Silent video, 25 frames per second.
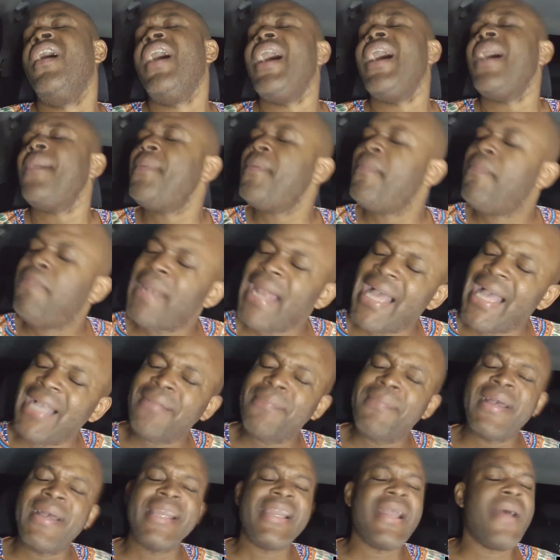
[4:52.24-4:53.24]
I be black
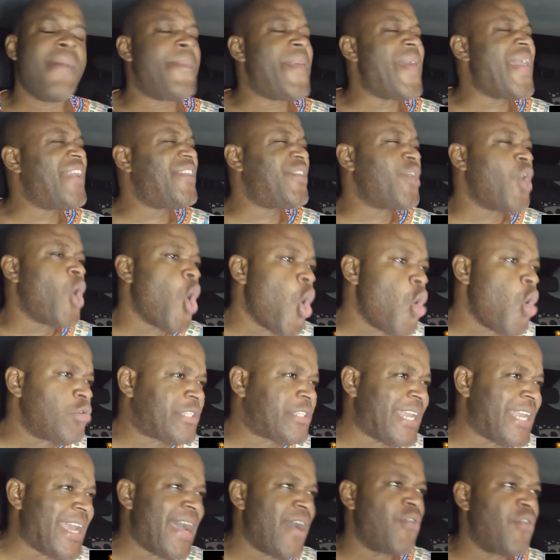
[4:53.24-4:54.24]
man, I paint the whole
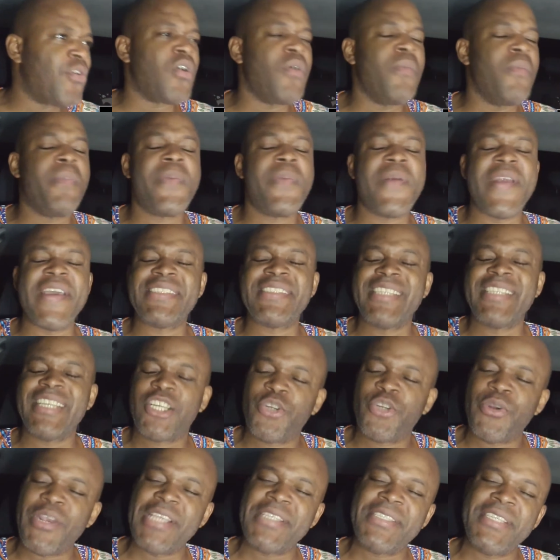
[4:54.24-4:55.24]
town, compress the
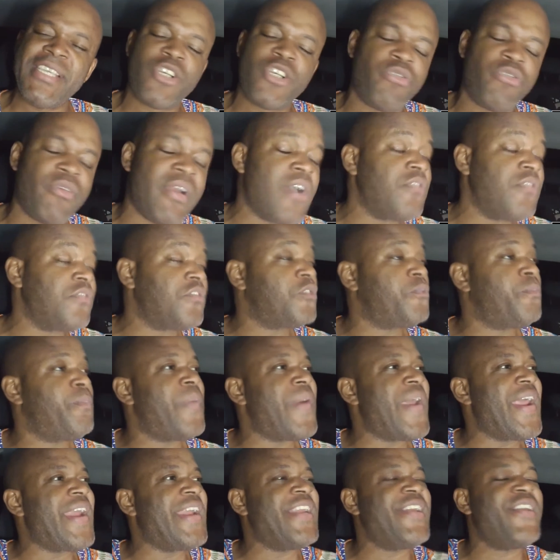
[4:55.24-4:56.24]
crazy crown,
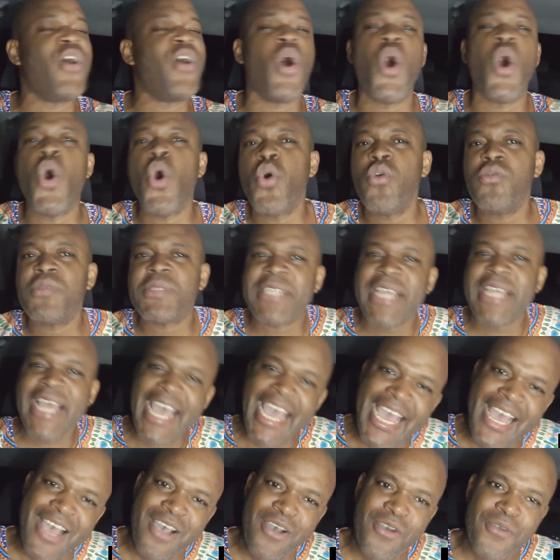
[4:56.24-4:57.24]
spreading the whole
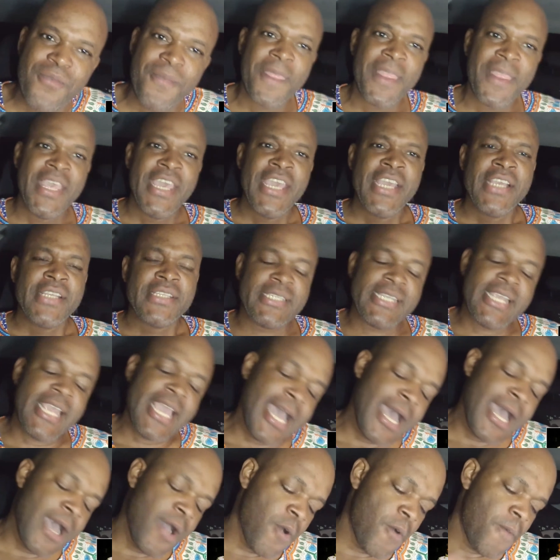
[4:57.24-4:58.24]
town. See
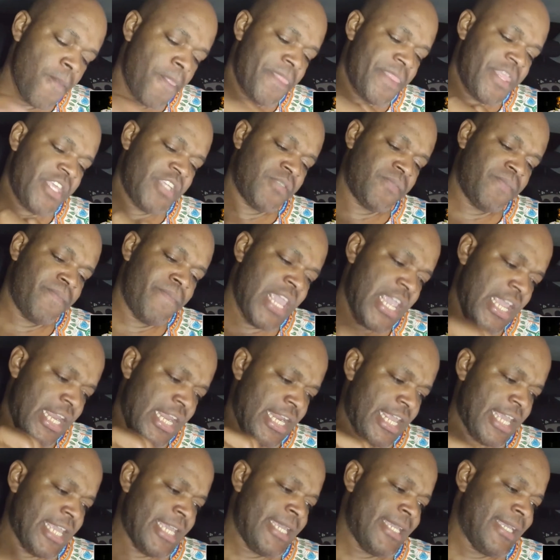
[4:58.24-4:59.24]
how this
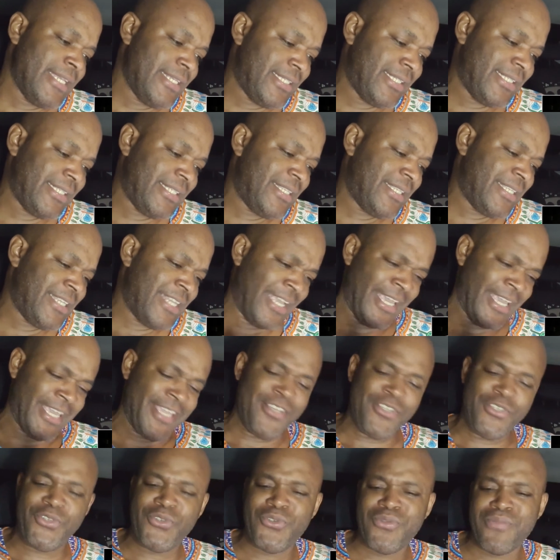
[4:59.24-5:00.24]
beat is the
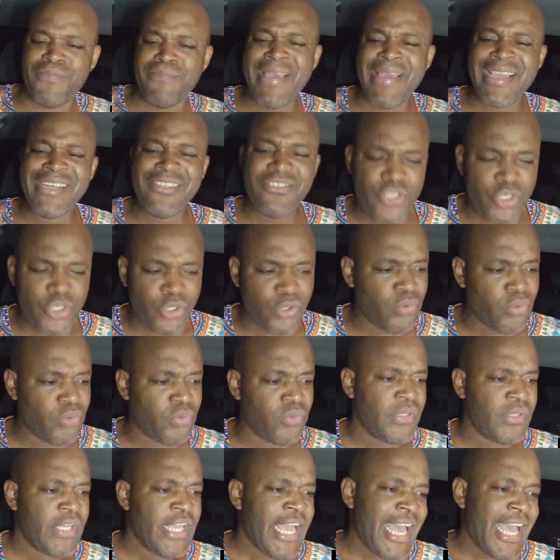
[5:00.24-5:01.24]

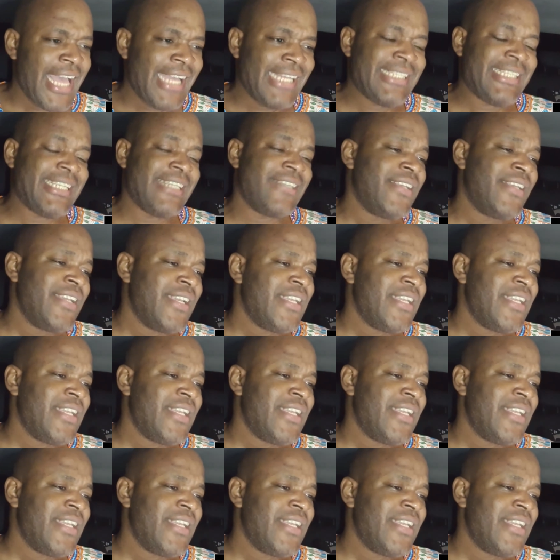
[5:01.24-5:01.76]
instrumental, and then